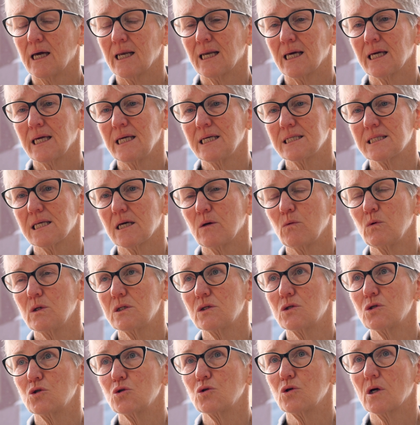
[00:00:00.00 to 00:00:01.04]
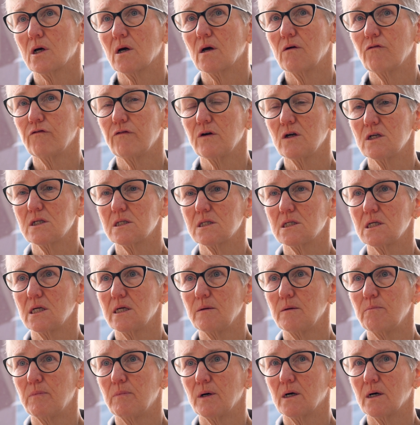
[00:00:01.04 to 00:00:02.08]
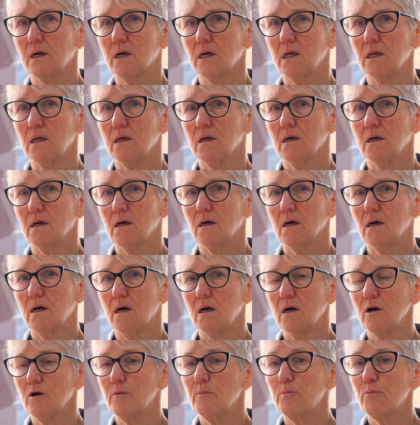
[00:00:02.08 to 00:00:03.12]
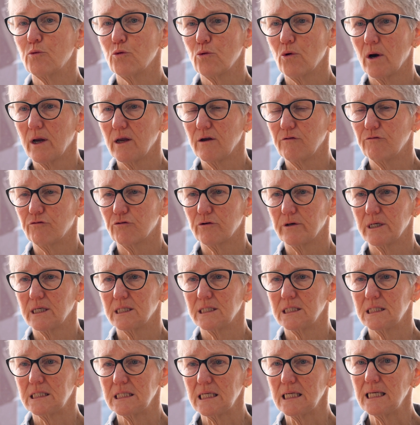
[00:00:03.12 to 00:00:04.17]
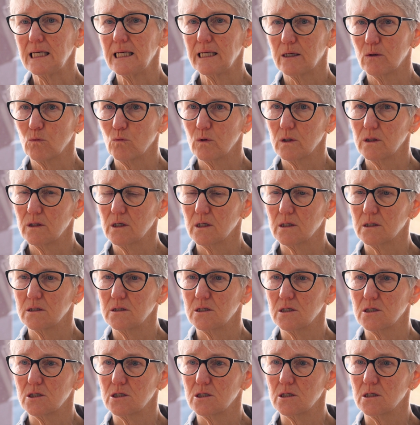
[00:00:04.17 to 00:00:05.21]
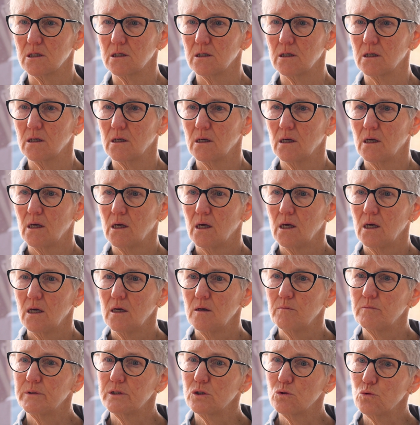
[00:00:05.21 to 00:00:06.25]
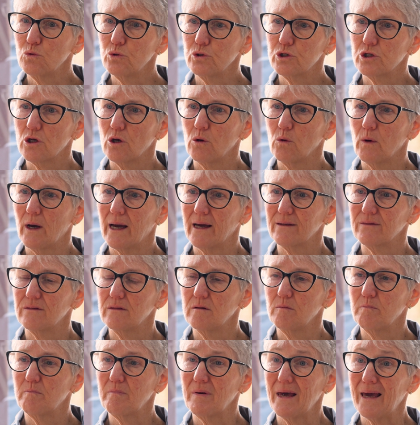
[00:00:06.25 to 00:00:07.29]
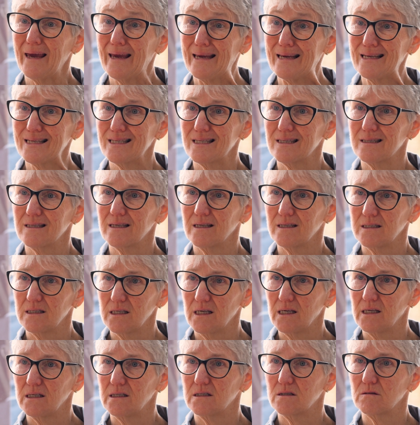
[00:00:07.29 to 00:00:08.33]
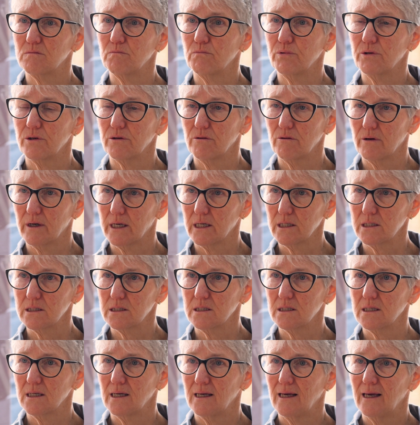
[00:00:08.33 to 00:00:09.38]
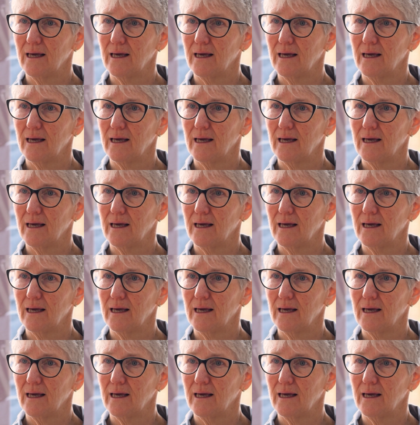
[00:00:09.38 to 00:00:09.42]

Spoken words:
And I guess I was struck firstly by her bravery in dealing with the condition, but also at the pace that it progressed,